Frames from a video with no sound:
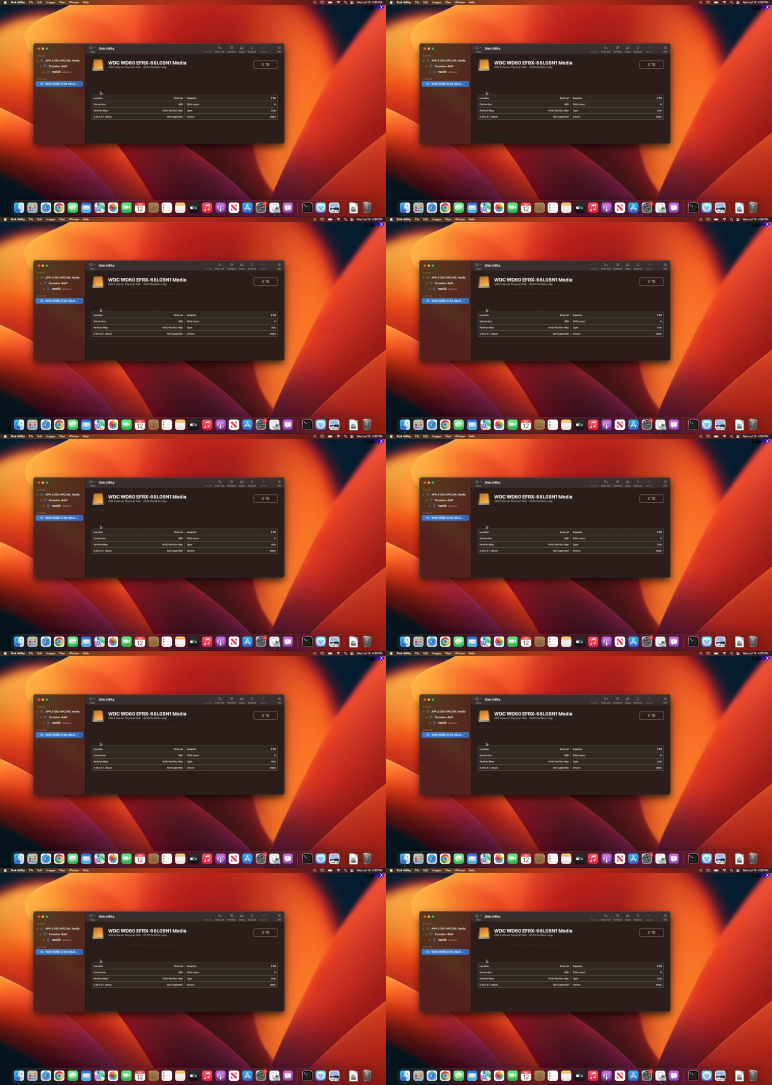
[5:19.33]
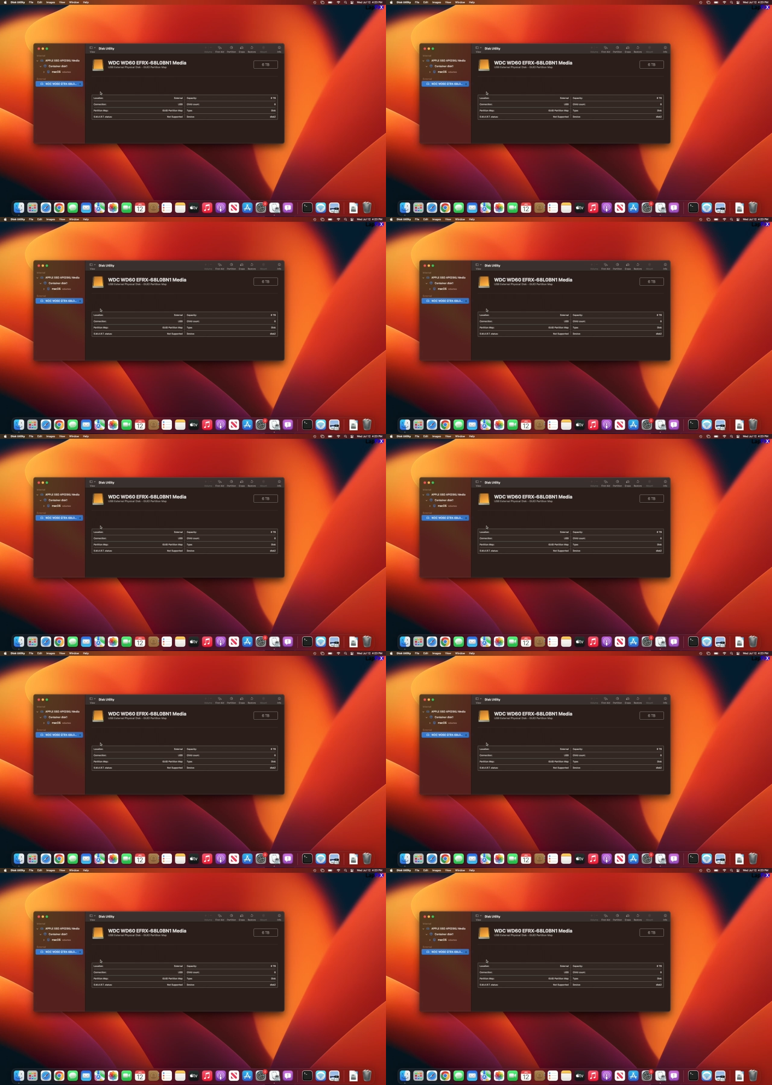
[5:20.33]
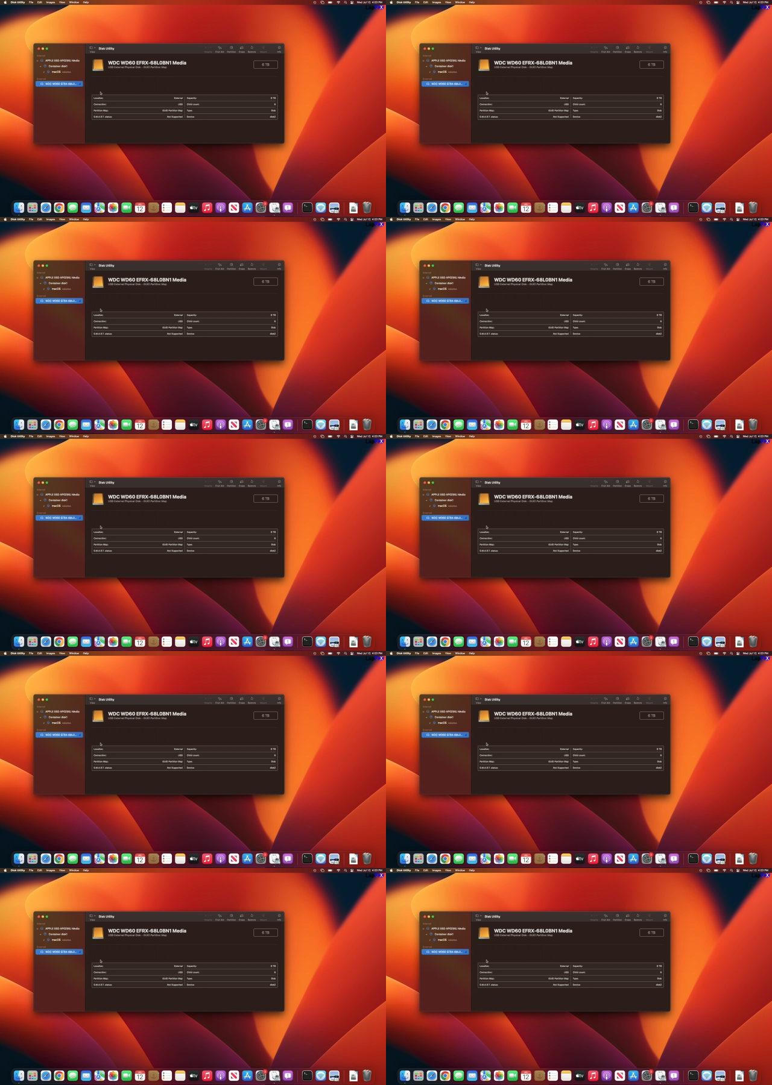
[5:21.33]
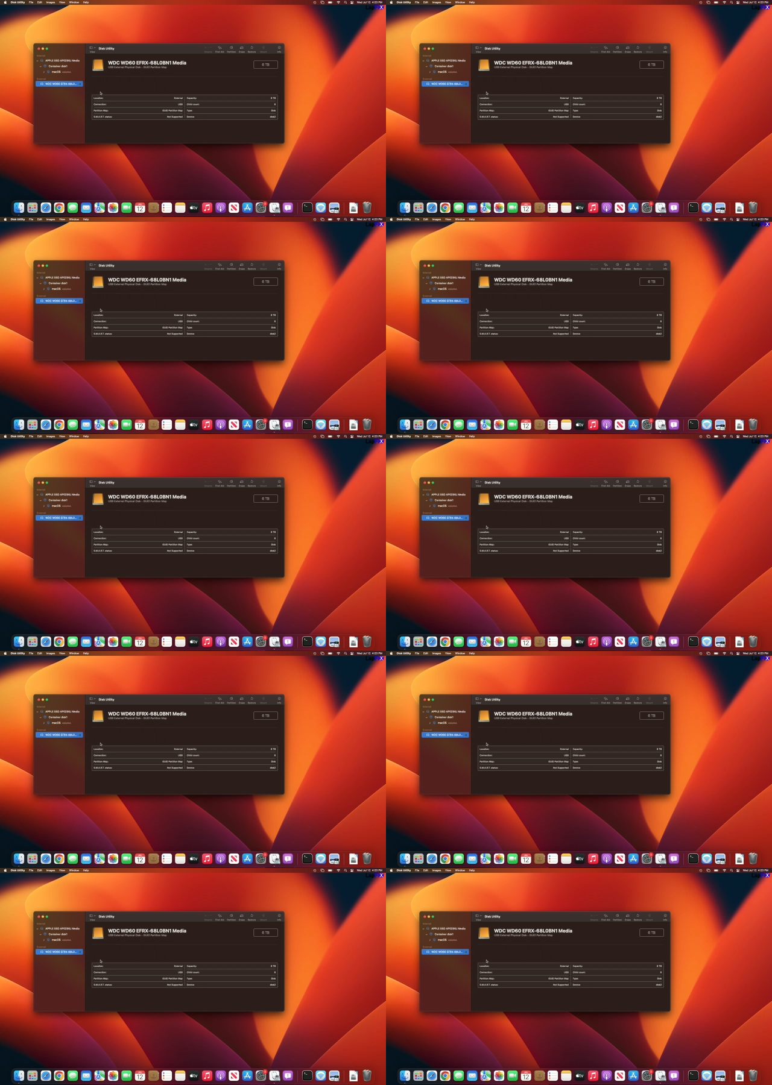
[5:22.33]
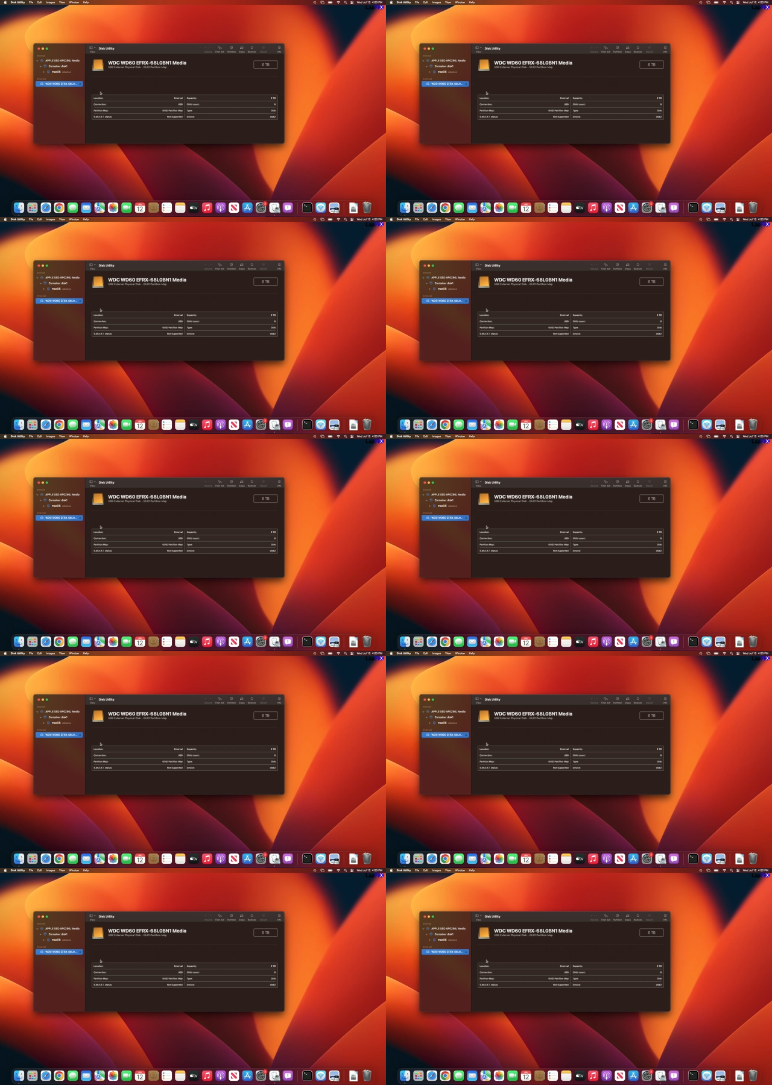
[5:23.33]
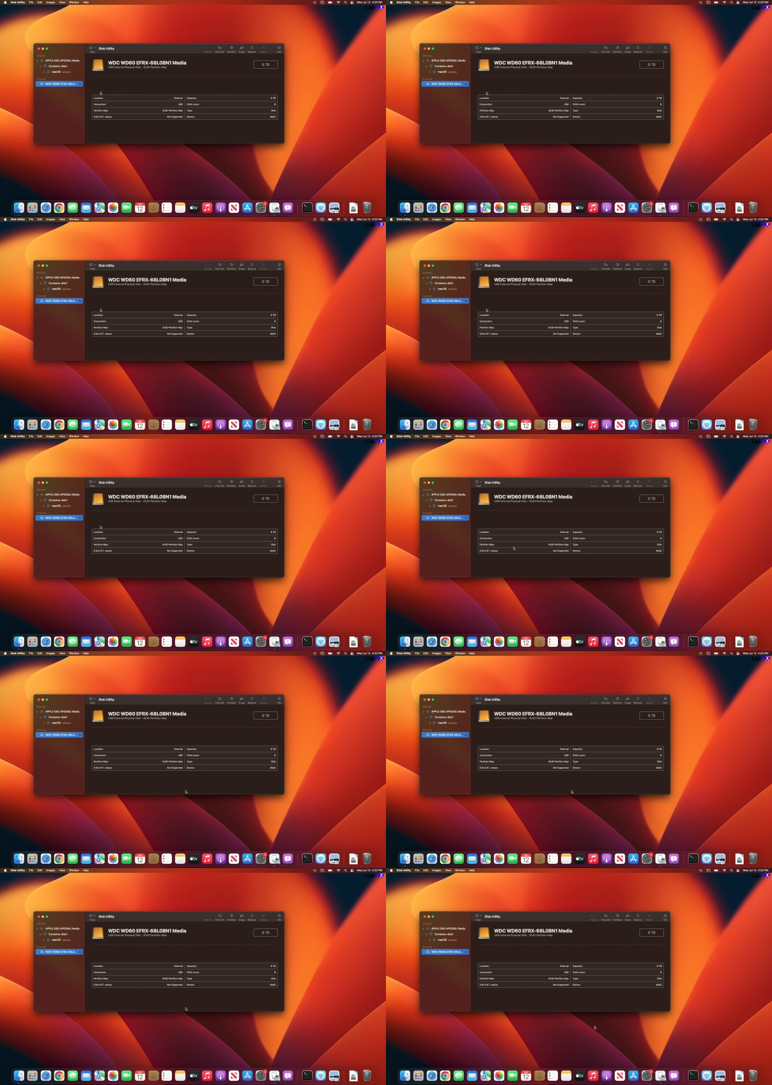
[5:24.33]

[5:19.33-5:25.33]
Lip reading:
[unreadable: no face in view]